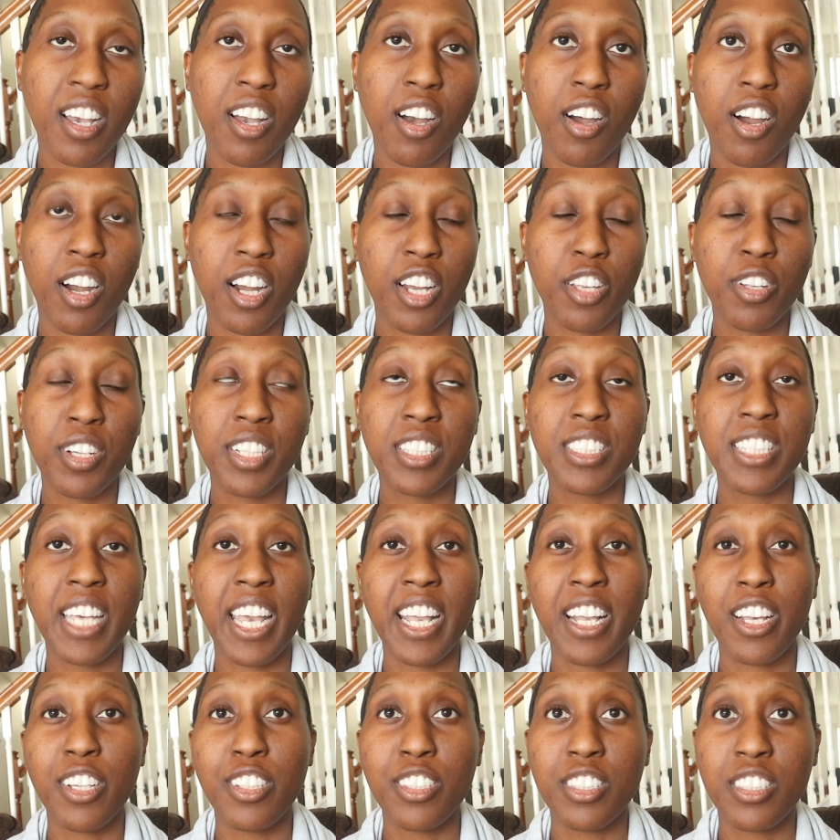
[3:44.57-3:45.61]
or you can
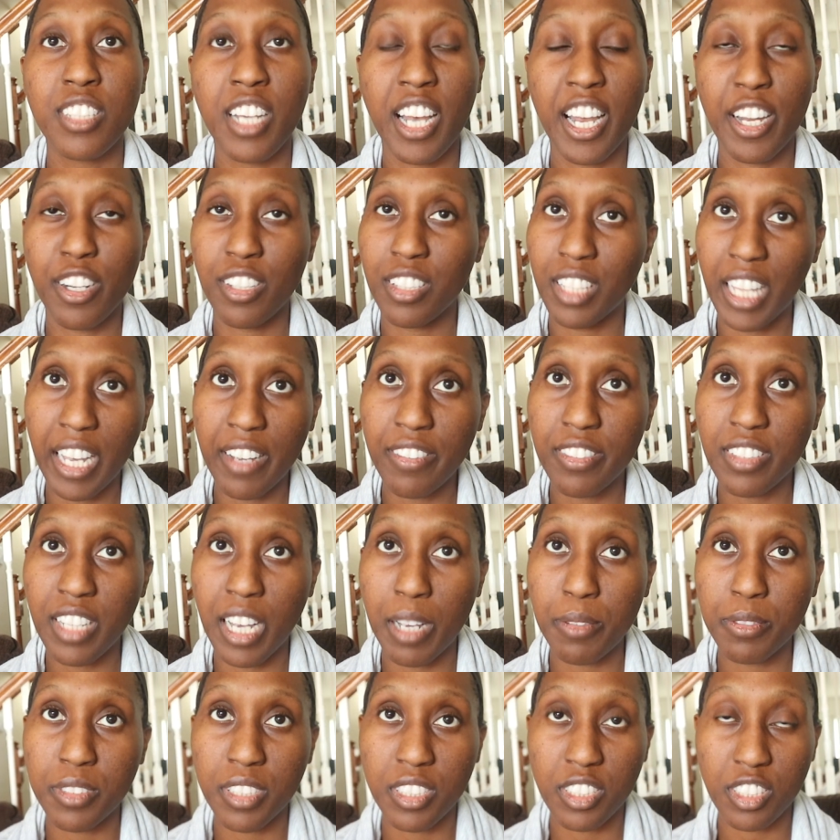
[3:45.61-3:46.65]
take an entire
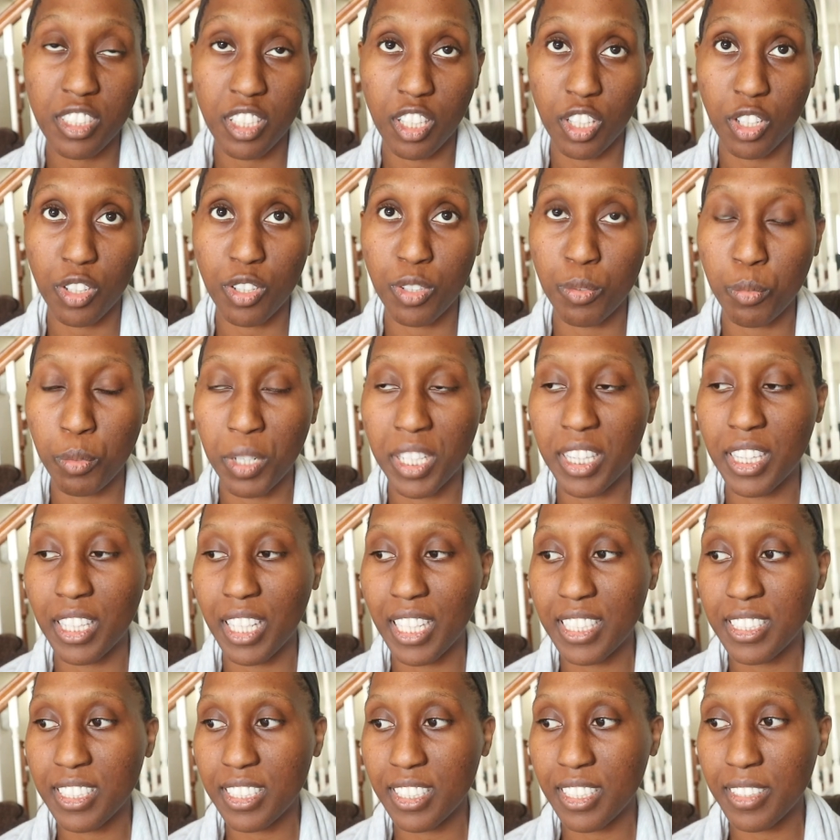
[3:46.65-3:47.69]
lifetime just to learn one
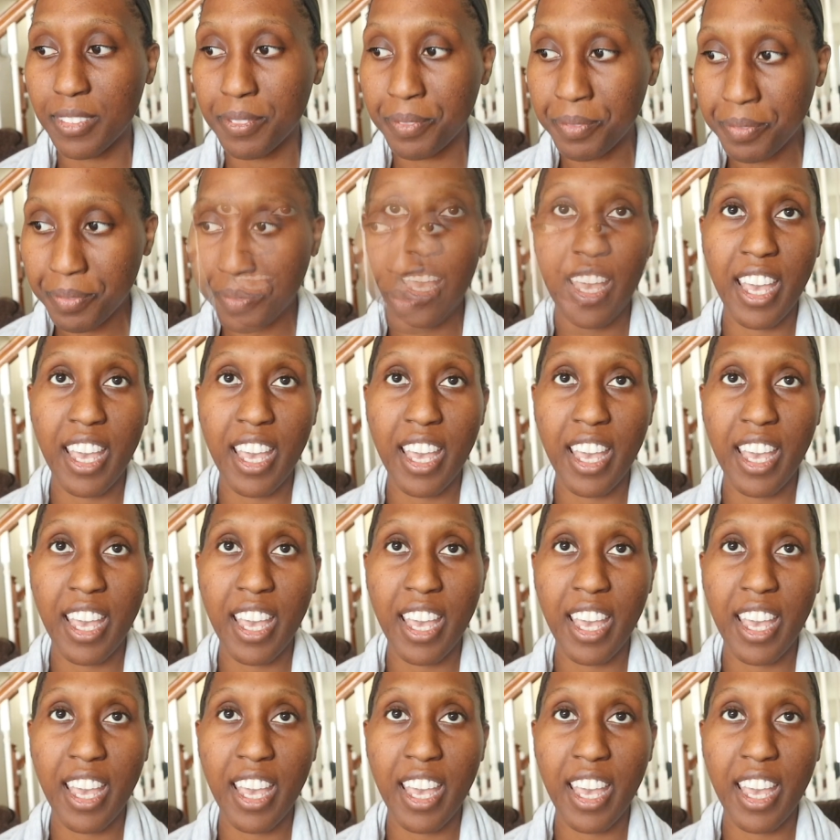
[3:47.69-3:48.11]
lesson.